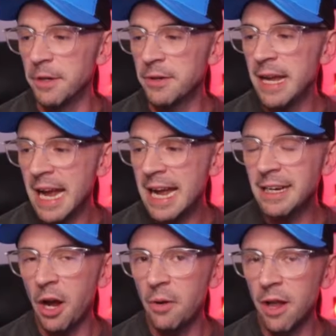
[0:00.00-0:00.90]
you can
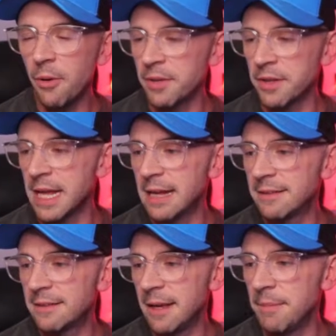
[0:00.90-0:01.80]
go lower than that
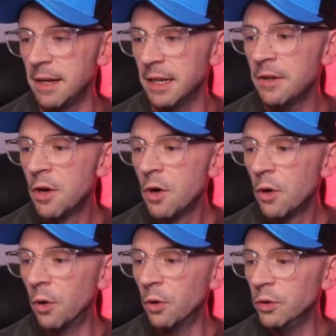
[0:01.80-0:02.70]
to 10 million,
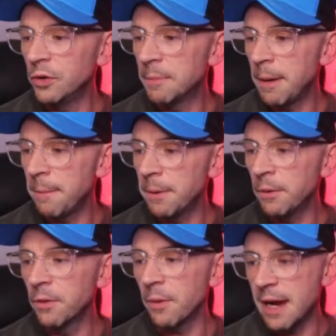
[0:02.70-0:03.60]
or you can pump it
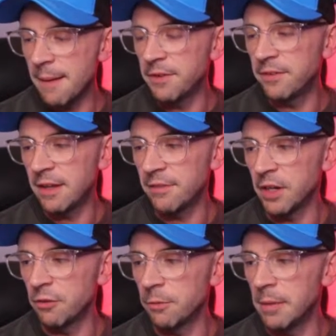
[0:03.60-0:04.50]
all the way up to
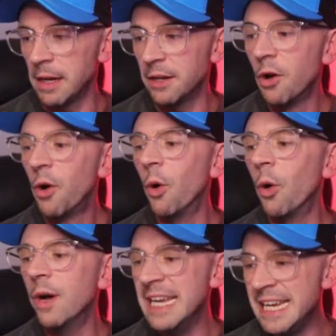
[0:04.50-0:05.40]
700 million,
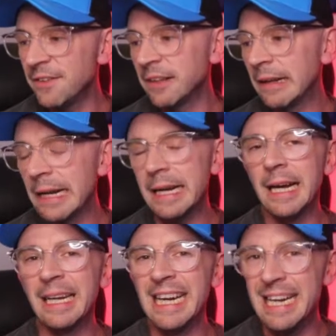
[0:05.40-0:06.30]
or even click
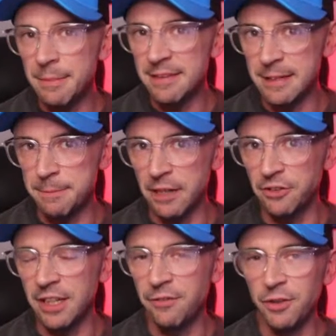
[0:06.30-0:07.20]
unlimited
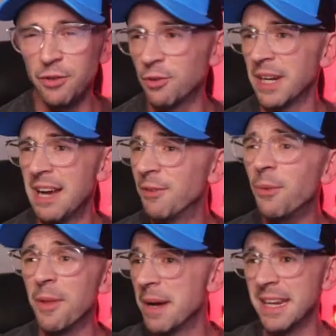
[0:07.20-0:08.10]
budget if you just want to have
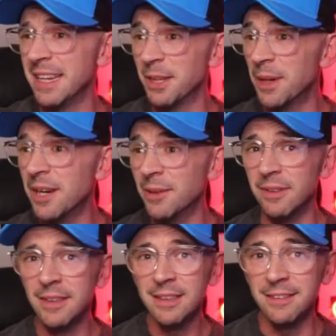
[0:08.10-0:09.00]
all the money in the world
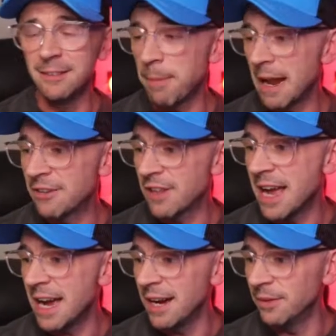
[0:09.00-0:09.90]
and splash
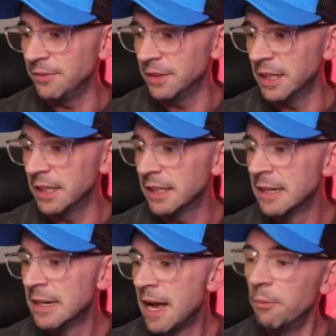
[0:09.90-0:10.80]
that out if you like.
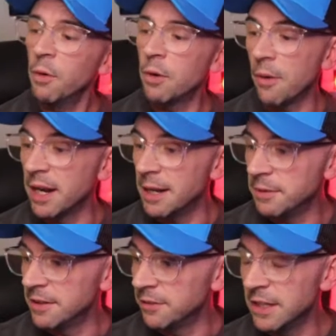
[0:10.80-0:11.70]
And we'll go
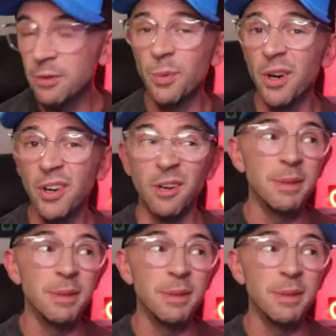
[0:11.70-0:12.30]
unlimited for this. Why not?